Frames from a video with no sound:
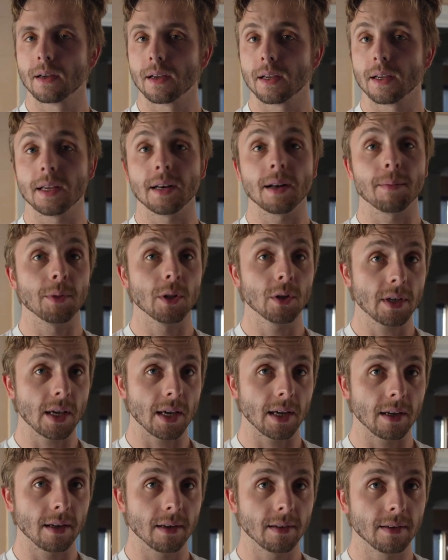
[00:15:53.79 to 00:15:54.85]
And I'm
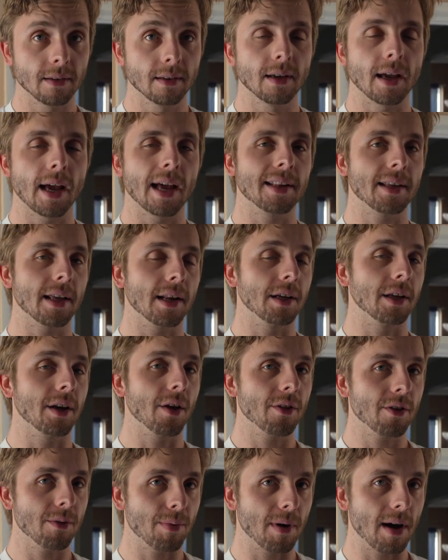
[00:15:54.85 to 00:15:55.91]
looking at getting
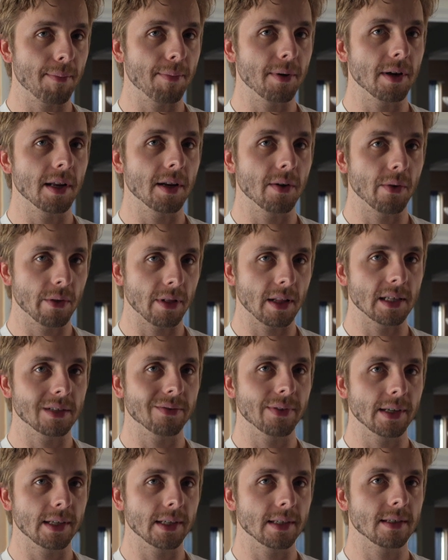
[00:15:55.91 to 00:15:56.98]
another property in North Las
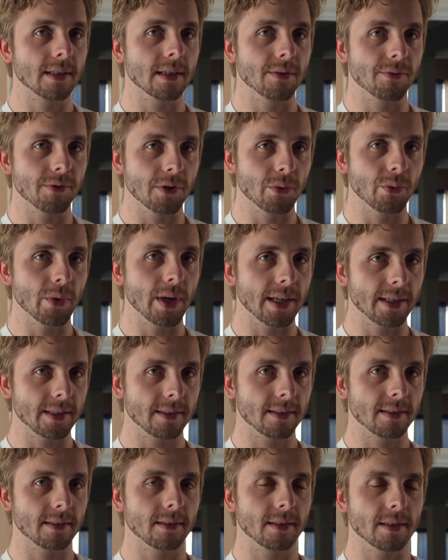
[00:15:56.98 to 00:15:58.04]
Vegas in a few
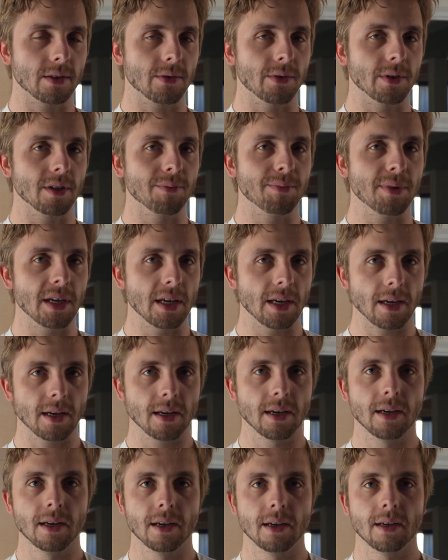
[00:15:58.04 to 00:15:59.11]
weeks. It's going to
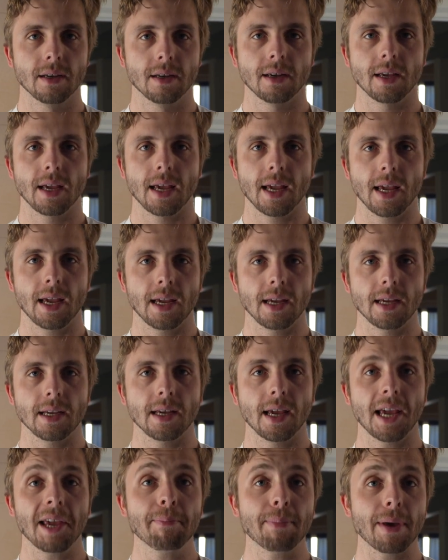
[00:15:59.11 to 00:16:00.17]
be
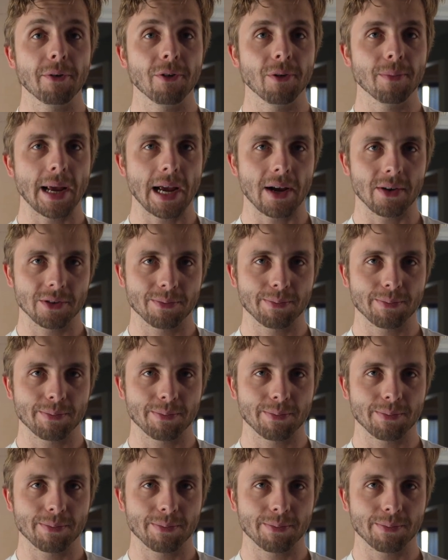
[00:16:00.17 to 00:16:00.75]
a 8-bedroom house